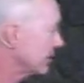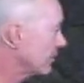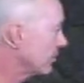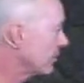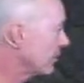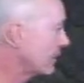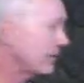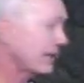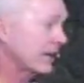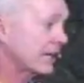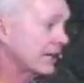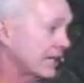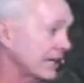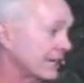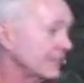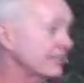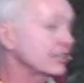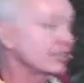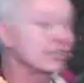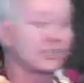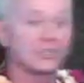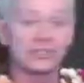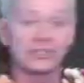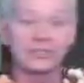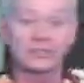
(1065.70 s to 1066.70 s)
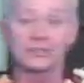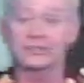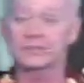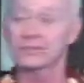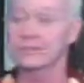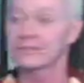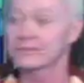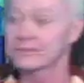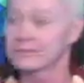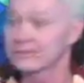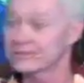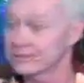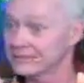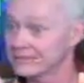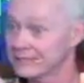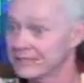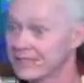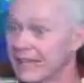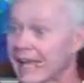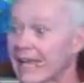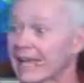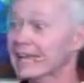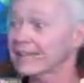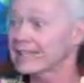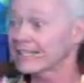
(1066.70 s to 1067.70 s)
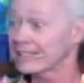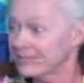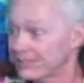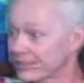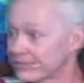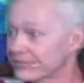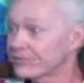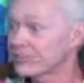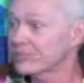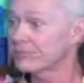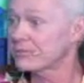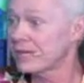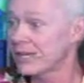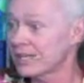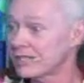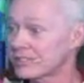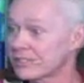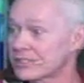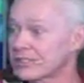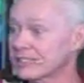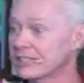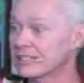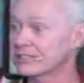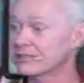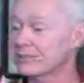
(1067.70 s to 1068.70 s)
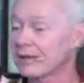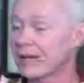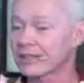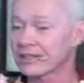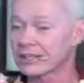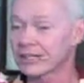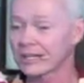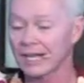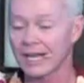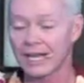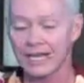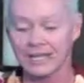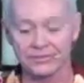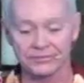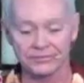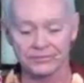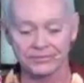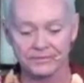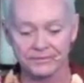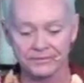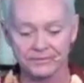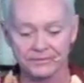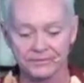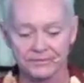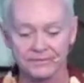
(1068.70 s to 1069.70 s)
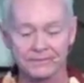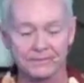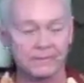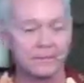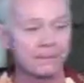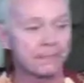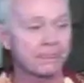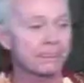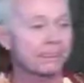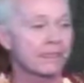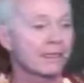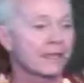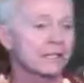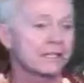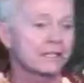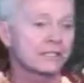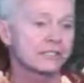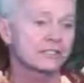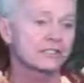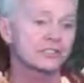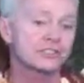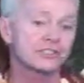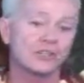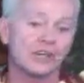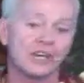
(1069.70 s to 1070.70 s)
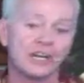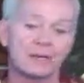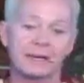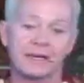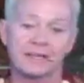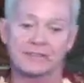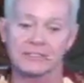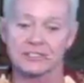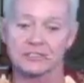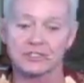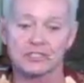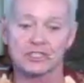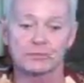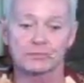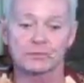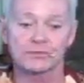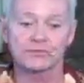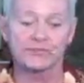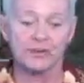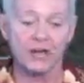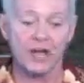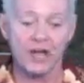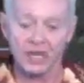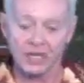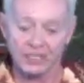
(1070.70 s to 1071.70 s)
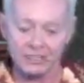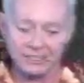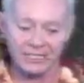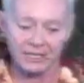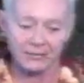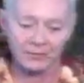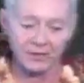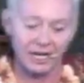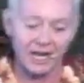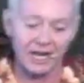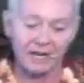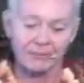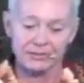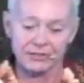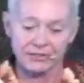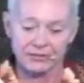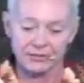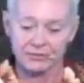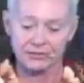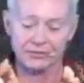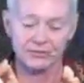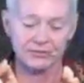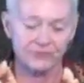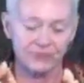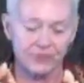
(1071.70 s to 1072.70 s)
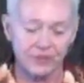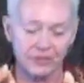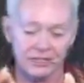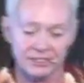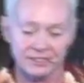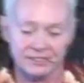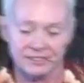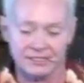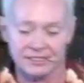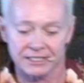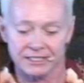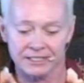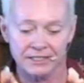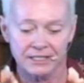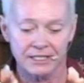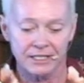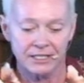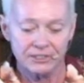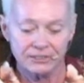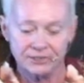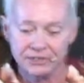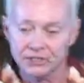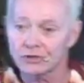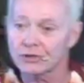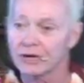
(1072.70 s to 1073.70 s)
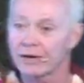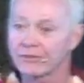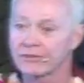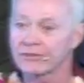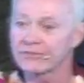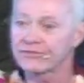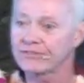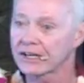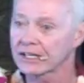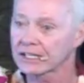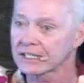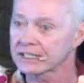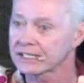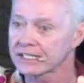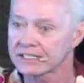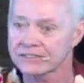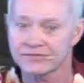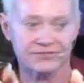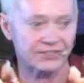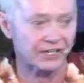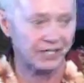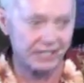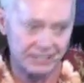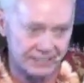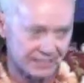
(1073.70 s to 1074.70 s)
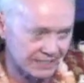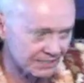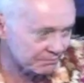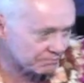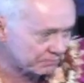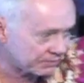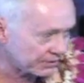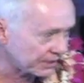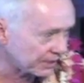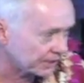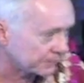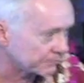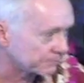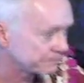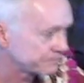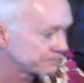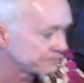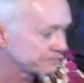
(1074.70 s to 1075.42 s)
when they're giving you negative information about your life. The story about this group of frogs. They were hopping through the forest, and 2 of them fell in this very deep pit.